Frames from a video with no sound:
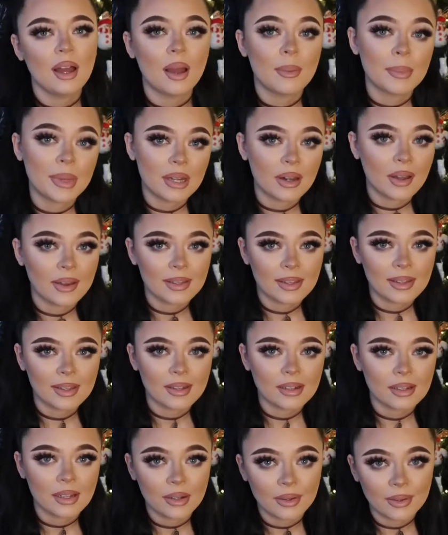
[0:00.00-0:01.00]
I mean, I
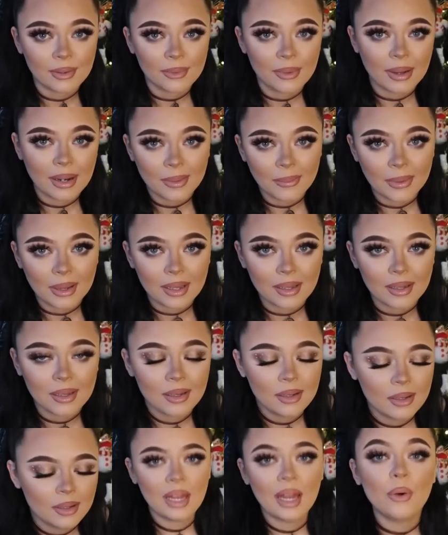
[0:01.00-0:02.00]
think they do anyway.
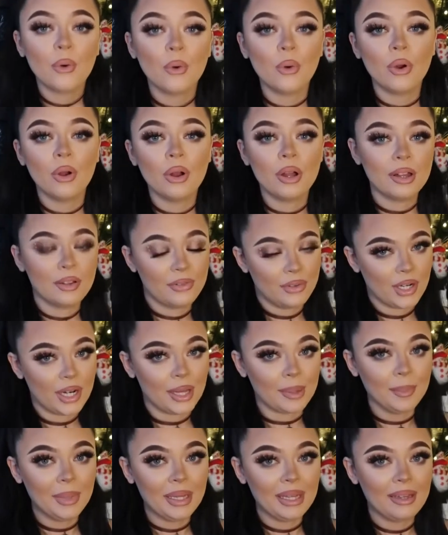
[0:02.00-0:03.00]
Or if you're
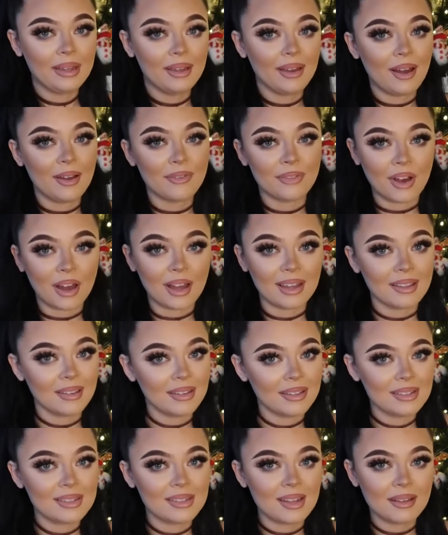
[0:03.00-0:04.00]
like me, I've got
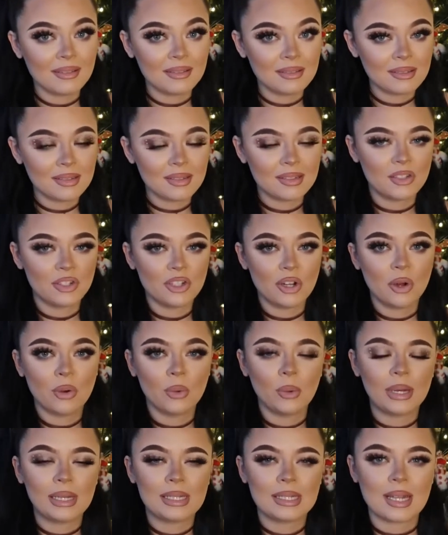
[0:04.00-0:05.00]
incense, you know,
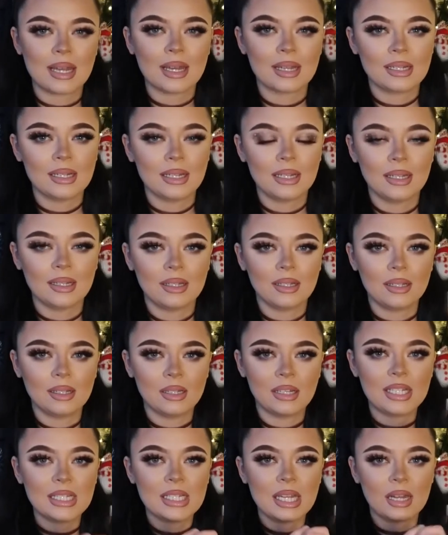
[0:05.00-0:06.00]
it's like the little,
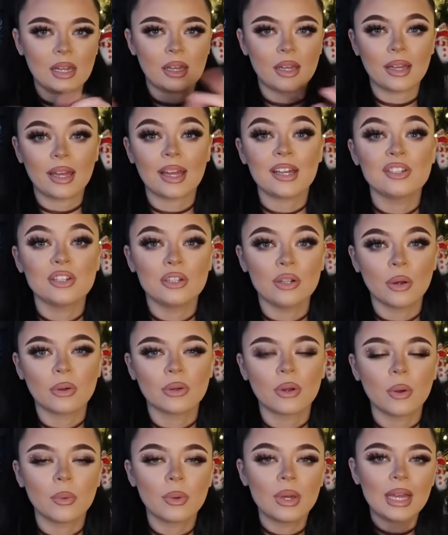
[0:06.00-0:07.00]
it's like, in case you don't
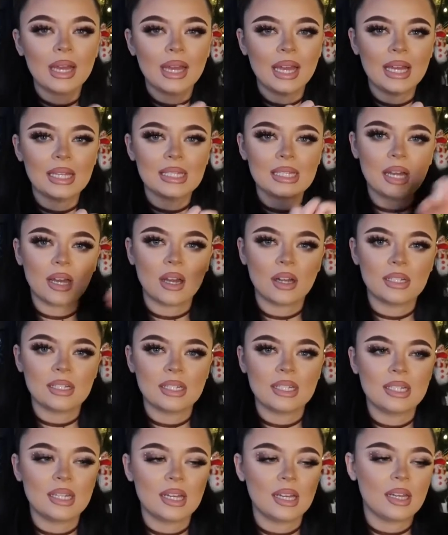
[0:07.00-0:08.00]
know, it's like on a
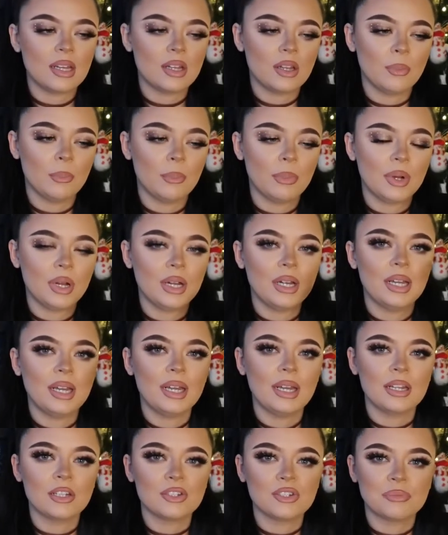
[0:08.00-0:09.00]
stick and you burn it
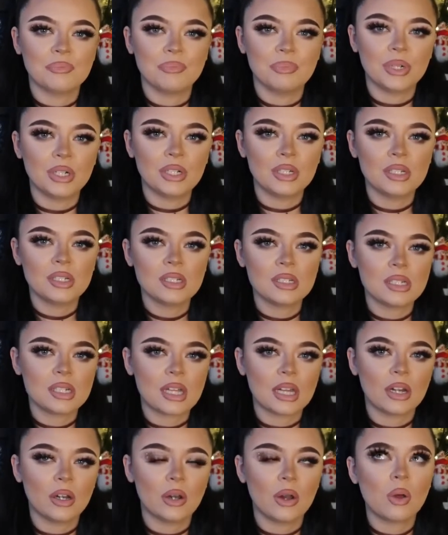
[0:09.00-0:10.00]
and it just burns,
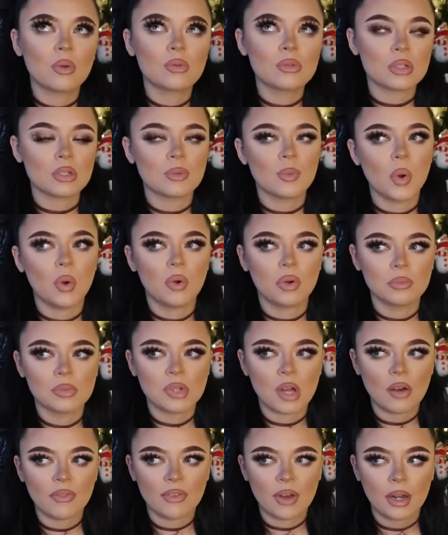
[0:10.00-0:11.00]
like loads of smoke comes
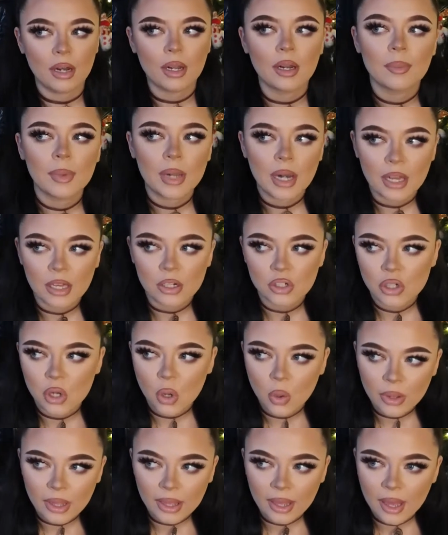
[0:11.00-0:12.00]
off it, and I'd be like
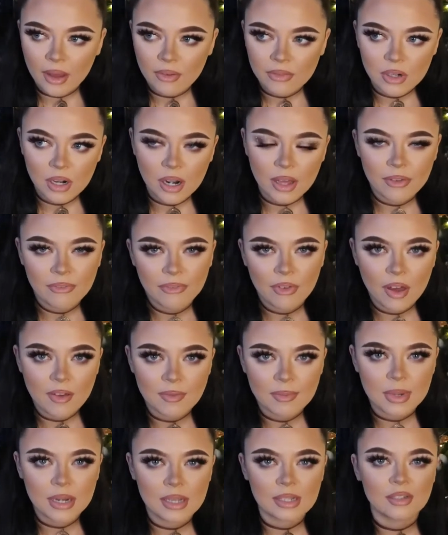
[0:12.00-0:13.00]
choking after like 5
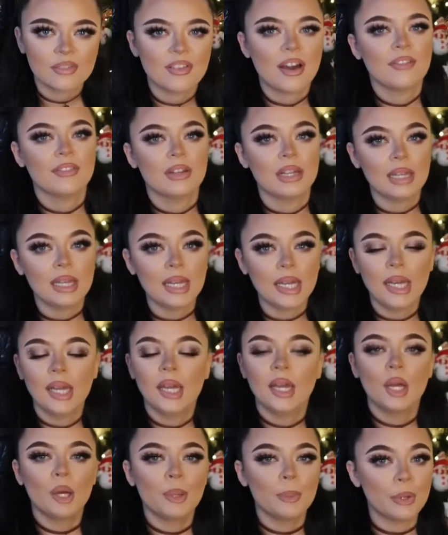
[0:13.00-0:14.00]
minutes of having it lit,
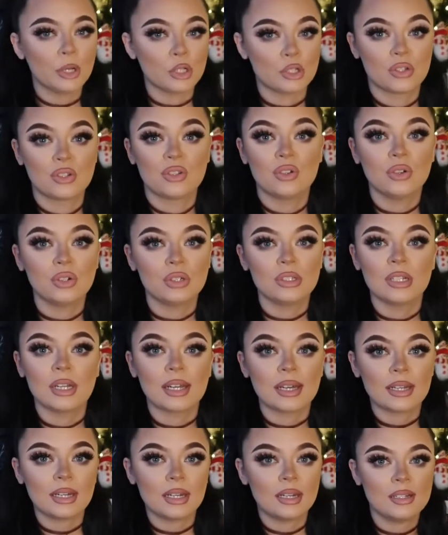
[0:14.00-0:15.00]
but it's good,
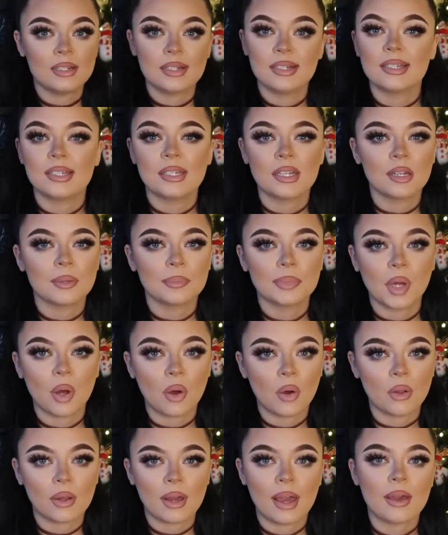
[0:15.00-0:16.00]
like it literally stinks up the
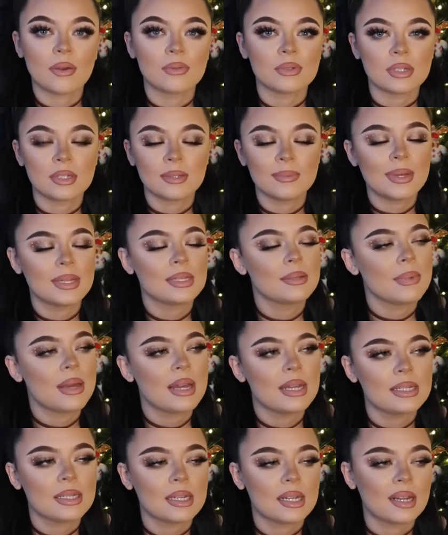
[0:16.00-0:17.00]
whole house, it smells
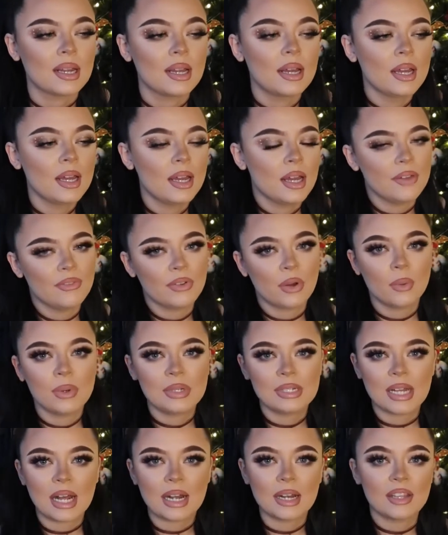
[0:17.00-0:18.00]
amazing. If you go
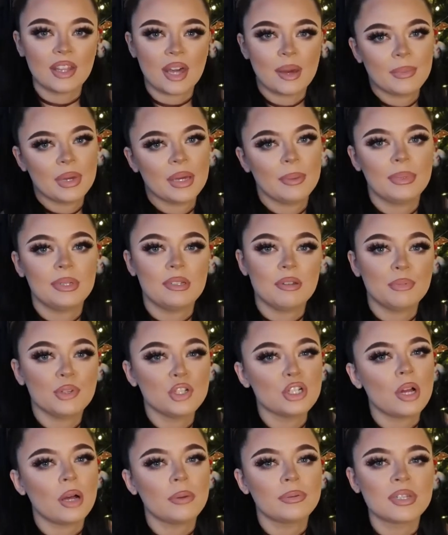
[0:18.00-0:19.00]
into any of them hippie dippy
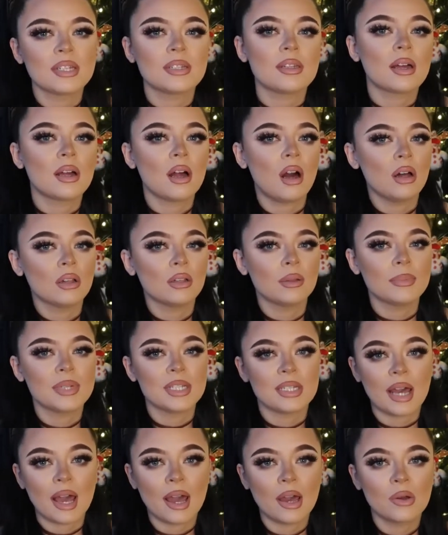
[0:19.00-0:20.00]
shops, as I call them, in
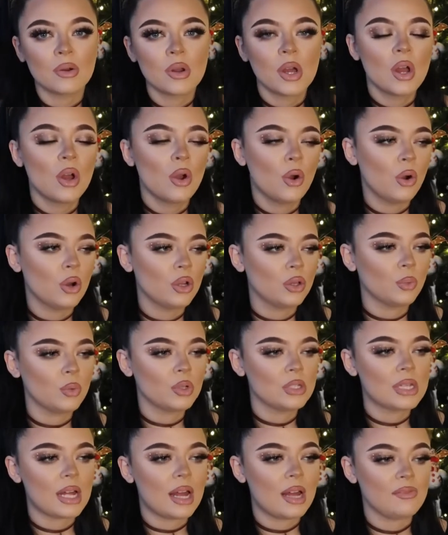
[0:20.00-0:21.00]
town, or the
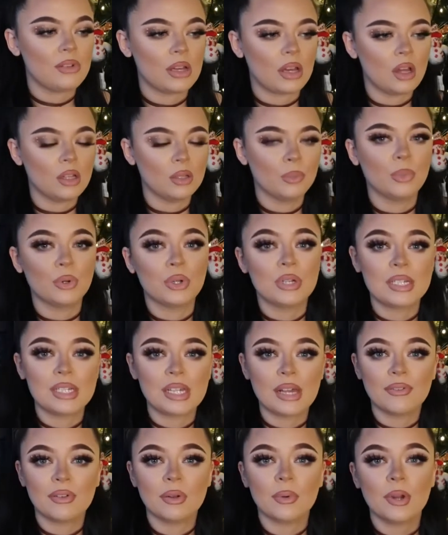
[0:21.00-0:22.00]
ones that have like all the Buddhas
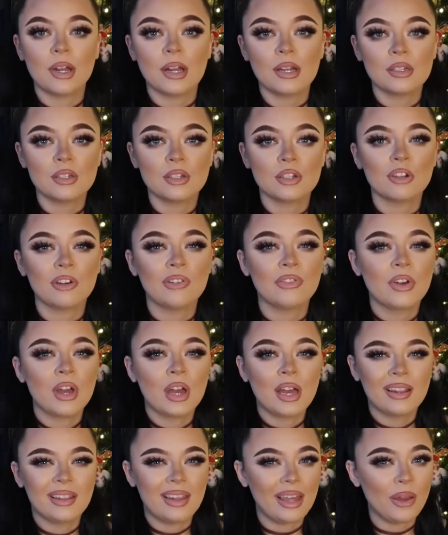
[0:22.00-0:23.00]
everywhere and stuff,
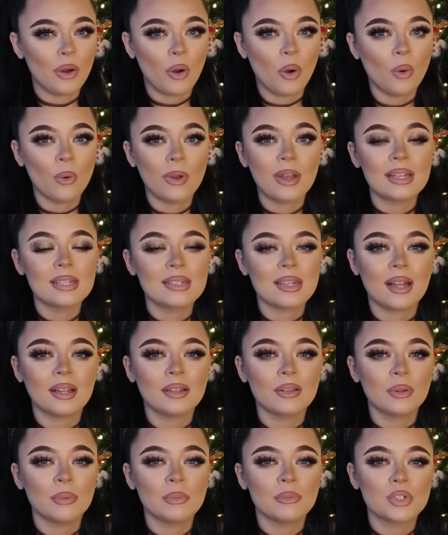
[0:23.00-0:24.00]
they always sell
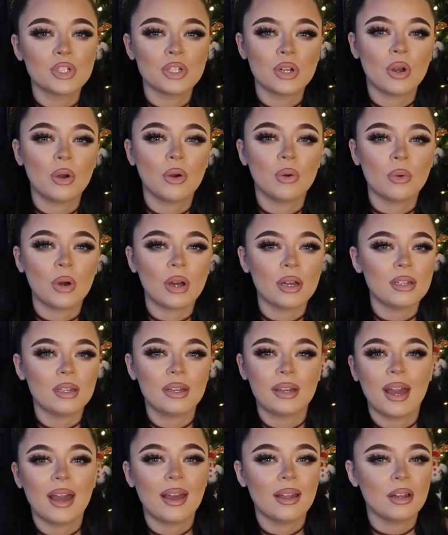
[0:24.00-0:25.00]
them, you know.
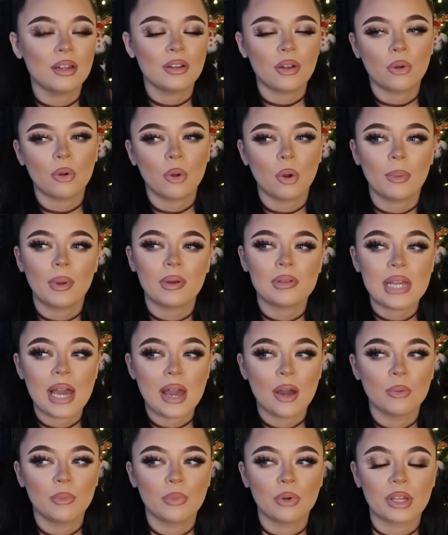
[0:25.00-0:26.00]
Again, I don't know about
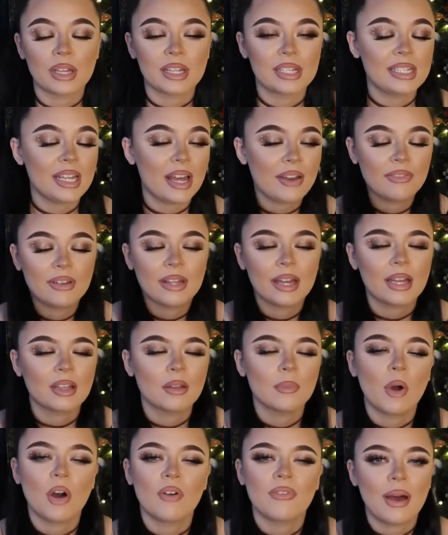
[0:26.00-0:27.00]
town, but you can definitely get
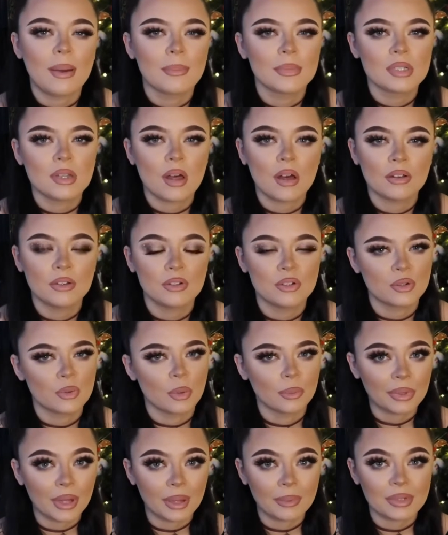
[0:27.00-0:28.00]
them off Amazon, you just
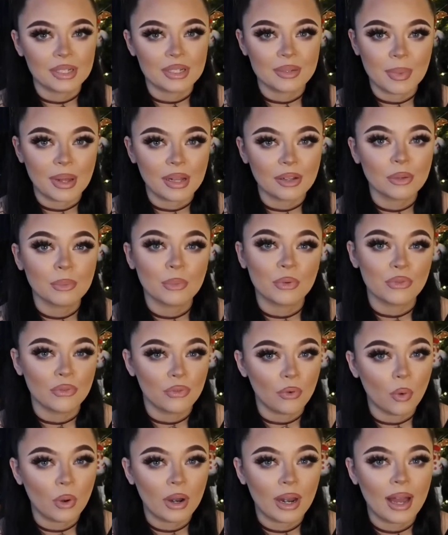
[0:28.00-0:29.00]
won't be able to smell them
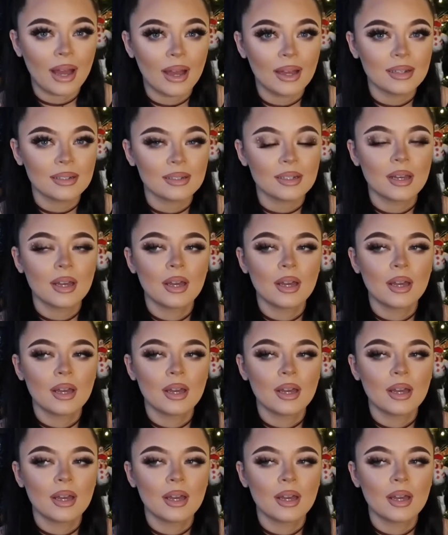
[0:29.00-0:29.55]
beforehand.